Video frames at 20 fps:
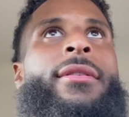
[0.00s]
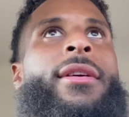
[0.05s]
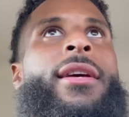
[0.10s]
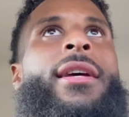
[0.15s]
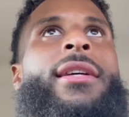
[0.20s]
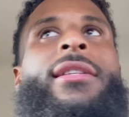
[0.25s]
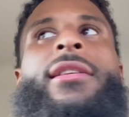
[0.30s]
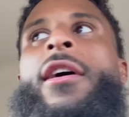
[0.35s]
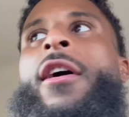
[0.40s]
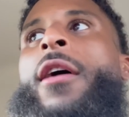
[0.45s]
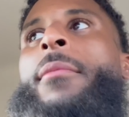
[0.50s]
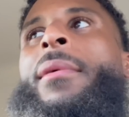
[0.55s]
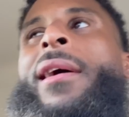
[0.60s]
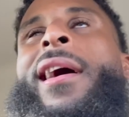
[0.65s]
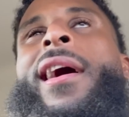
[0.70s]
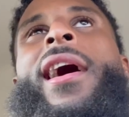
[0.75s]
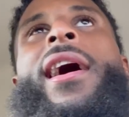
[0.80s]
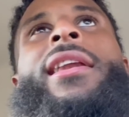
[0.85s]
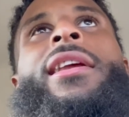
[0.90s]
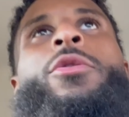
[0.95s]
It's the heart
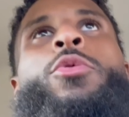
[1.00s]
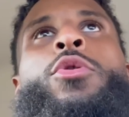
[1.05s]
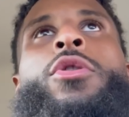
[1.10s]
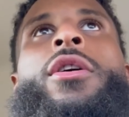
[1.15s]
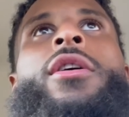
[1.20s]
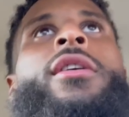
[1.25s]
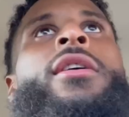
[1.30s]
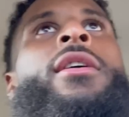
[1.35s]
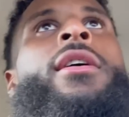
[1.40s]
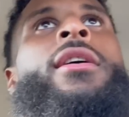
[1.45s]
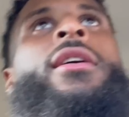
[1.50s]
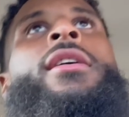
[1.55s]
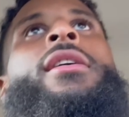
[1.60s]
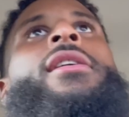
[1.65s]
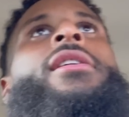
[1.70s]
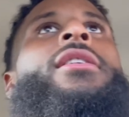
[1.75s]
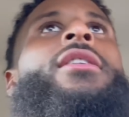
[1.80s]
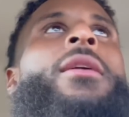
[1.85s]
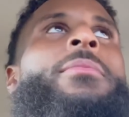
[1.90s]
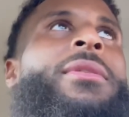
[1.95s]
behind it where, you know
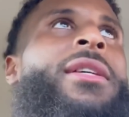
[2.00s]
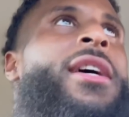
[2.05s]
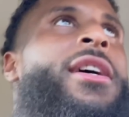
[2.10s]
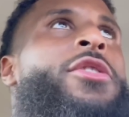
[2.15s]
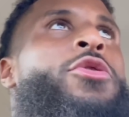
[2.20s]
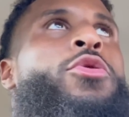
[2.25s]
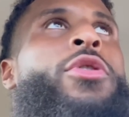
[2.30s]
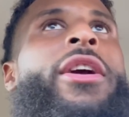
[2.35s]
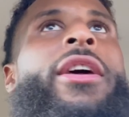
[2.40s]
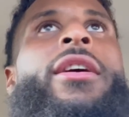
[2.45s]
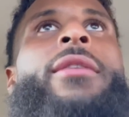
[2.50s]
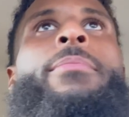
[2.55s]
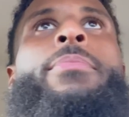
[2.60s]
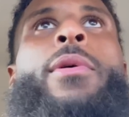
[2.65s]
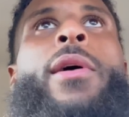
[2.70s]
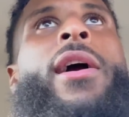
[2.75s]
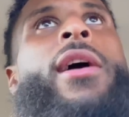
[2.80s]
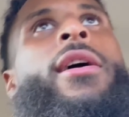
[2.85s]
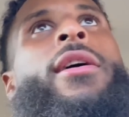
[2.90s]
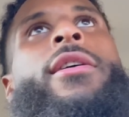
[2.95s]
what I'm saying, you get in
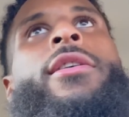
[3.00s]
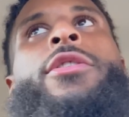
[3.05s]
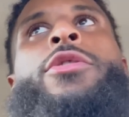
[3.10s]
prayer.